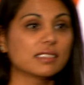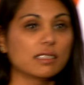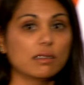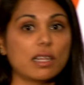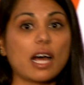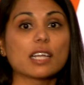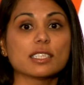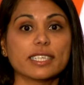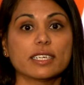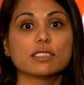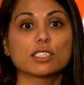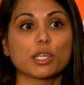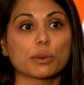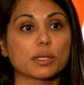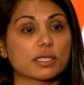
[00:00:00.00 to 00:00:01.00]
a lot of the
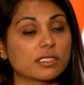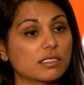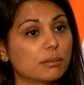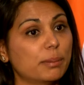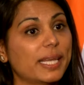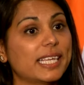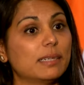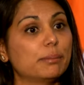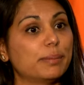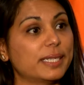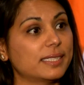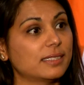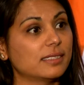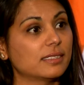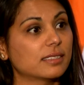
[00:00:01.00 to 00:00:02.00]
healthcare workers are paid
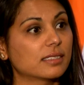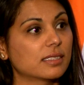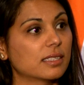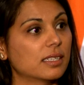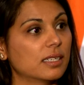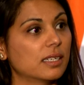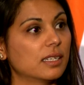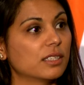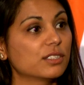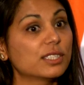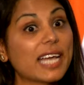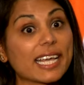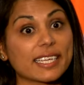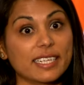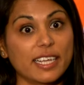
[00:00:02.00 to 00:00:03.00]
pittance. So
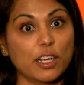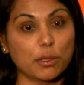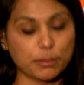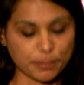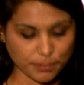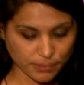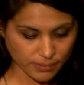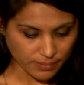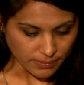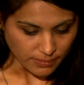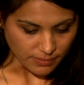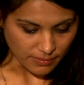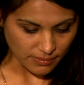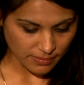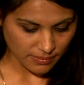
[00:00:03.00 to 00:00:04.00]
that can help.
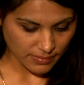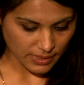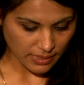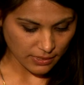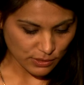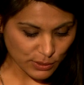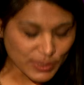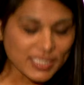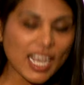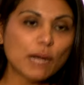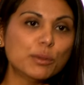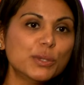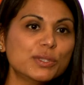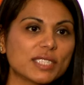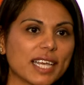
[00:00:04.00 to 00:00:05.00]
So as
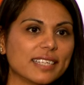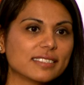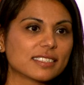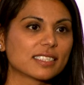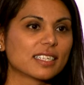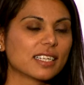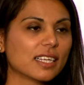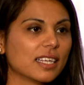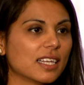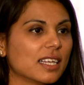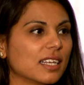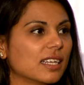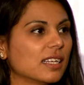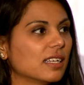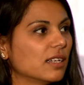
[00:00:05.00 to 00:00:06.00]
Camus says,
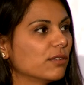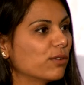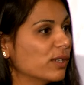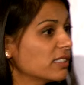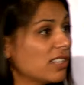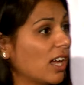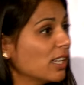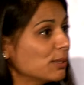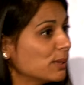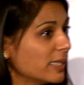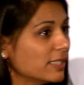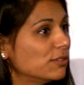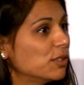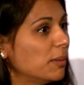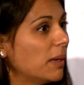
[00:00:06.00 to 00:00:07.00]
for as long as we
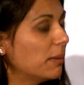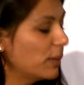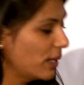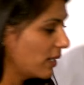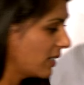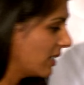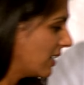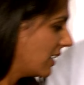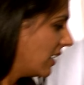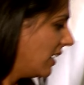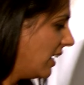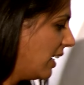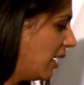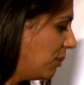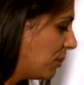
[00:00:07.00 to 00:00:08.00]
can remember,
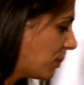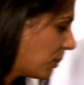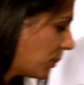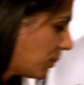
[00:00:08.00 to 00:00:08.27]
um,